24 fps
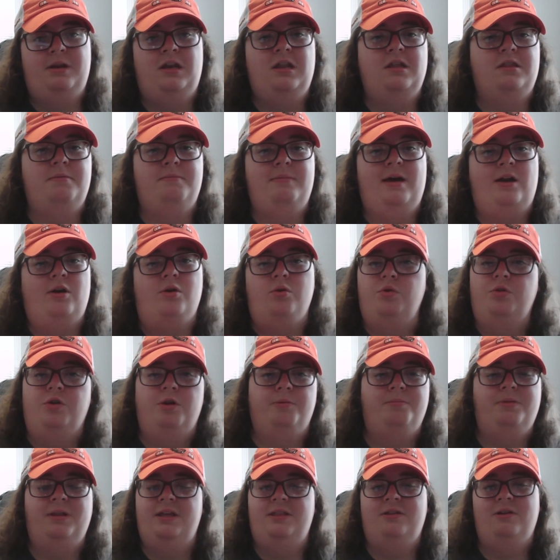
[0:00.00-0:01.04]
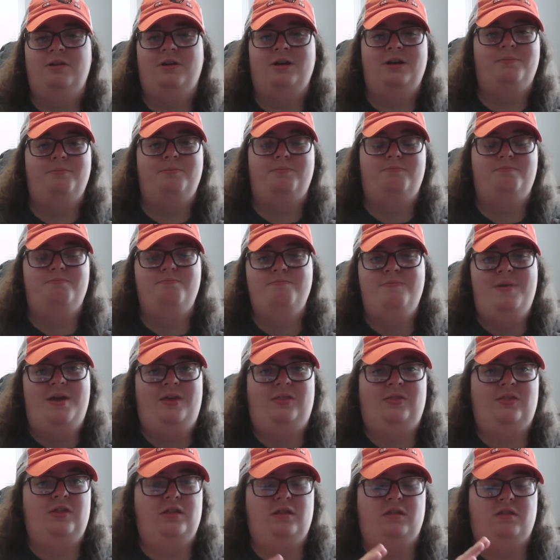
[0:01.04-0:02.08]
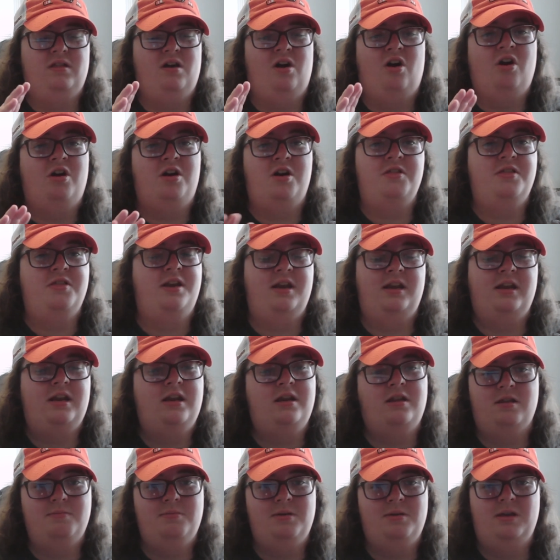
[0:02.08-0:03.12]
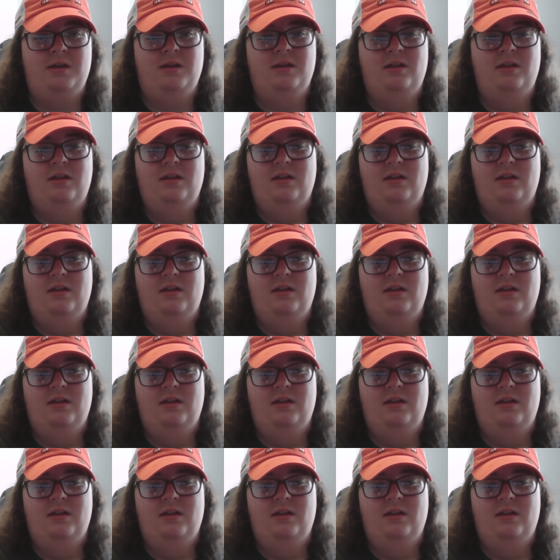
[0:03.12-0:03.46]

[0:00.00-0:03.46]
It doesn't matter who they're playing. They're going to make this harder than it needs to be.